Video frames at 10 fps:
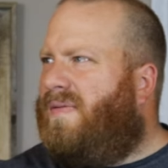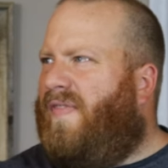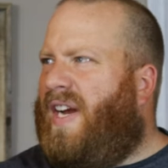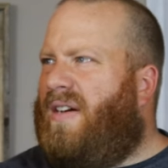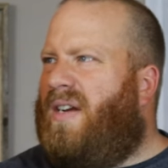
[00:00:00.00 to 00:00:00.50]

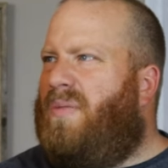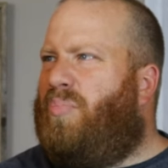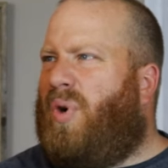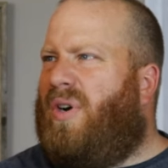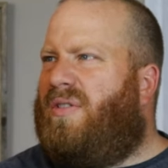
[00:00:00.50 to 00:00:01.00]
Very
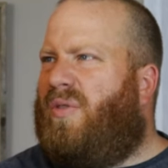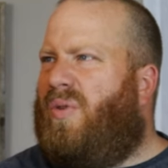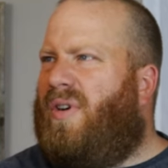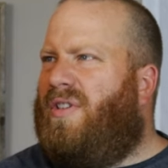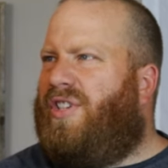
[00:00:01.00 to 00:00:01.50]
burnt
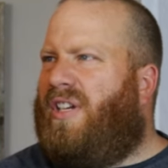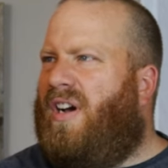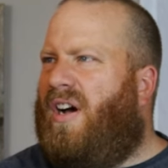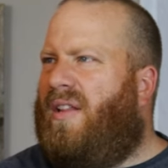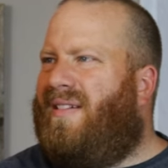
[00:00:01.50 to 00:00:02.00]
orange in
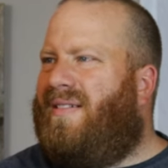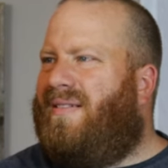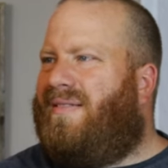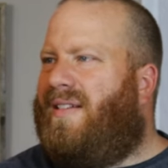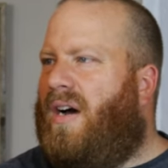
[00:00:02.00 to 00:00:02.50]

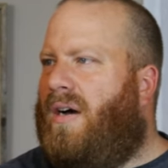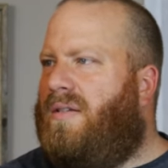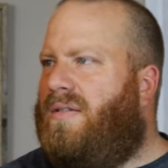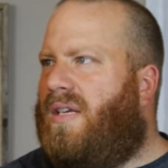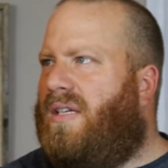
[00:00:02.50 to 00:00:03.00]
color,
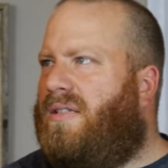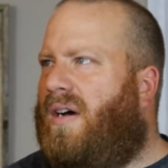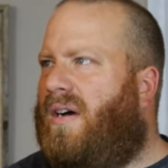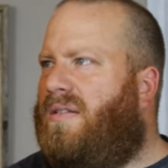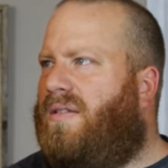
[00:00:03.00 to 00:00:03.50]
tons and
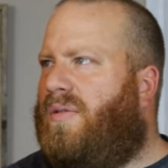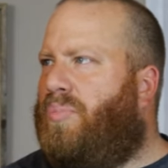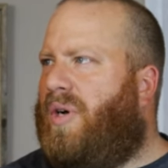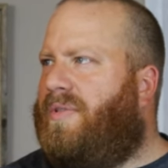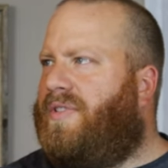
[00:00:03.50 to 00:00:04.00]
tons of
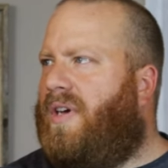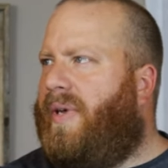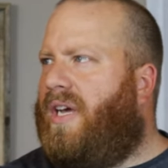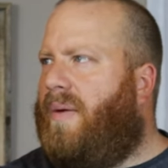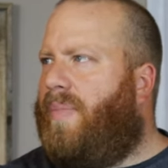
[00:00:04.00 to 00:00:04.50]
bubbles
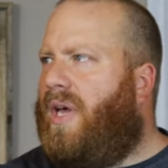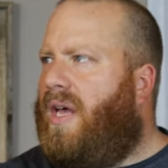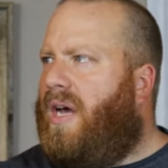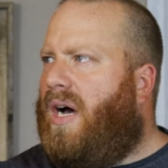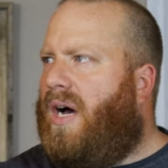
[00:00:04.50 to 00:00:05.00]
coming up.
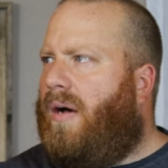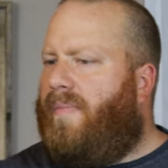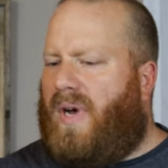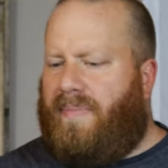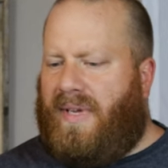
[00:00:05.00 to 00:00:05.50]

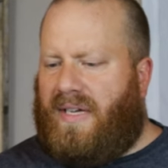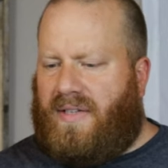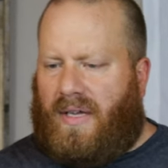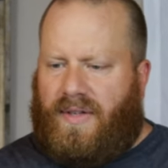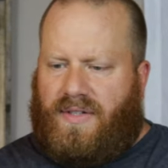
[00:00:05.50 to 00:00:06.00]
I'm
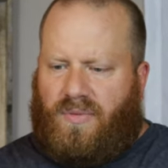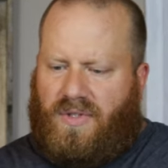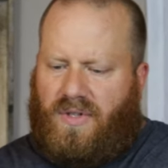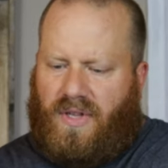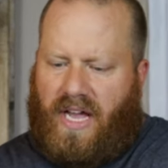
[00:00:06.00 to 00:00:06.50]
guessing this
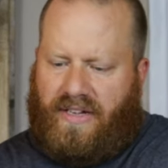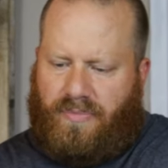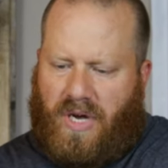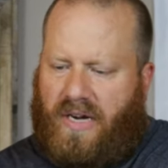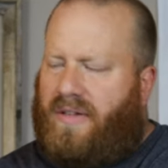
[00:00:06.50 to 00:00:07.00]
was the
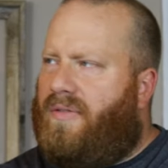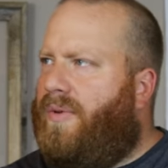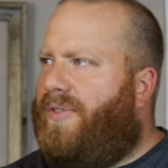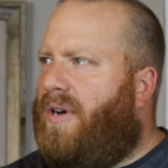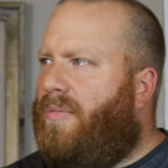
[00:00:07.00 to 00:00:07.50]
last bottle
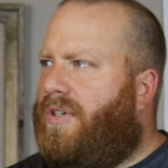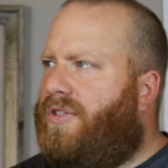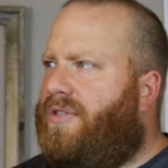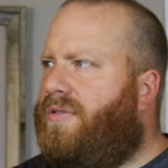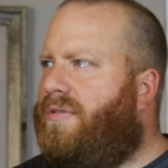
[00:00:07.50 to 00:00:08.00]
with how
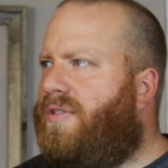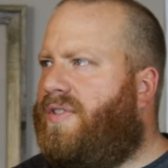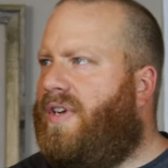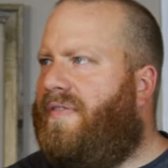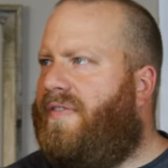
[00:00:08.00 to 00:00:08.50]
much
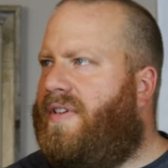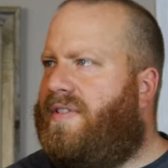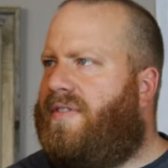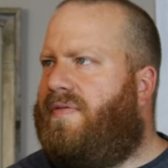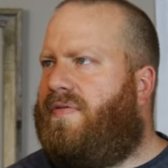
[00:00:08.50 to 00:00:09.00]
stuff
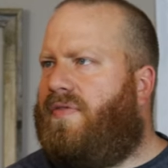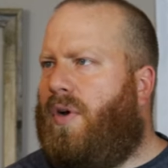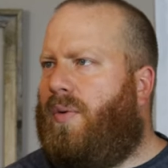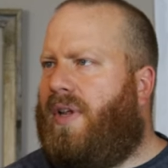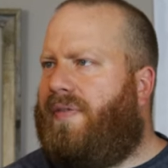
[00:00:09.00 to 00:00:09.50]
is
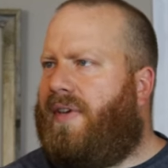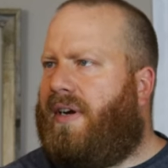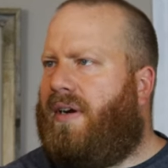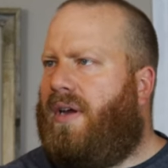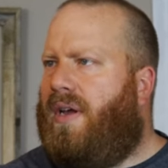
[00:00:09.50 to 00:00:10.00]
floating in
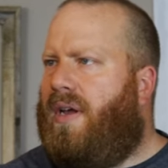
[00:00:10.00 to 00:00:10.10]
there.